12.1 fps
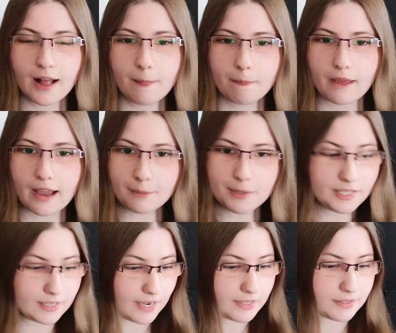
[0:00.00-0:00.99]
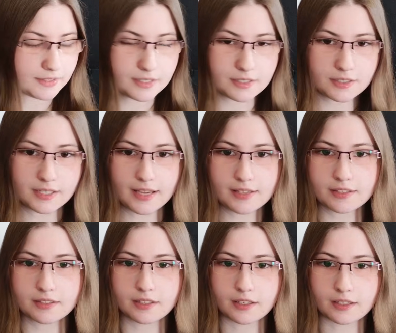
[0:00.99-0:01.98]
I mean, I did
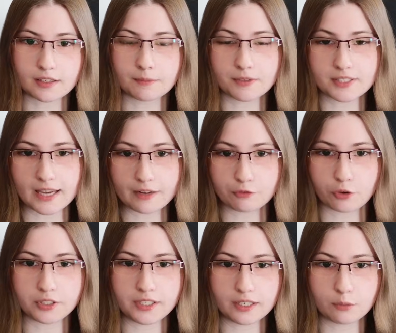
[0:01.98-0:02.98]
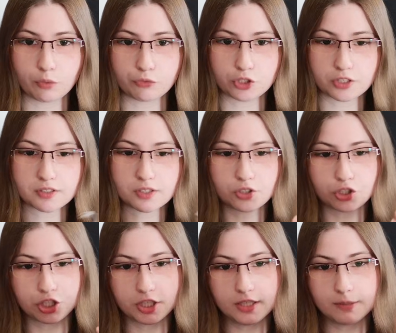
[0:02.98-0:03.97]
test this headphone here with just this
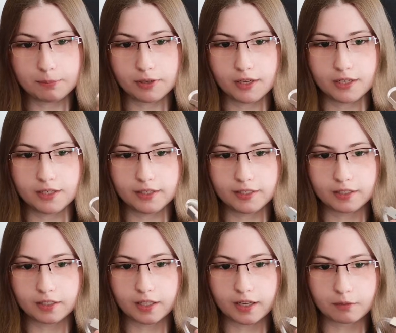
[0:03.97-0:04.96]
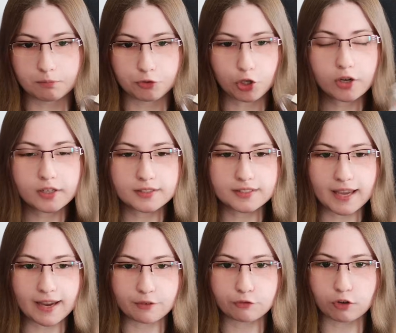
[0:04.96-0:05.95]
cheap little dongle
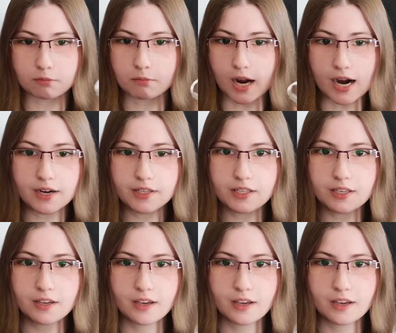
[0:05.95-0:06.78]
jack from Ardi.